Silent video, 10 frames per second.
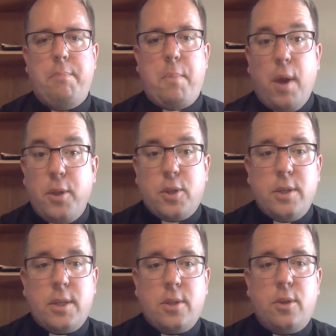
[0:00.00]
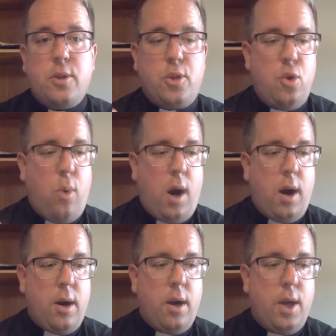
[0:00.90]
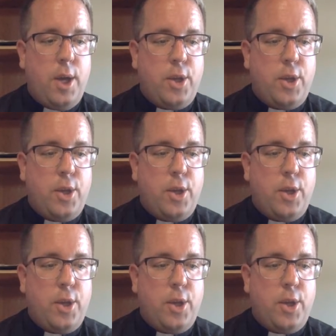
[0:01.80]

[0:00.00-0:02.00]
My brothers and sisters, you are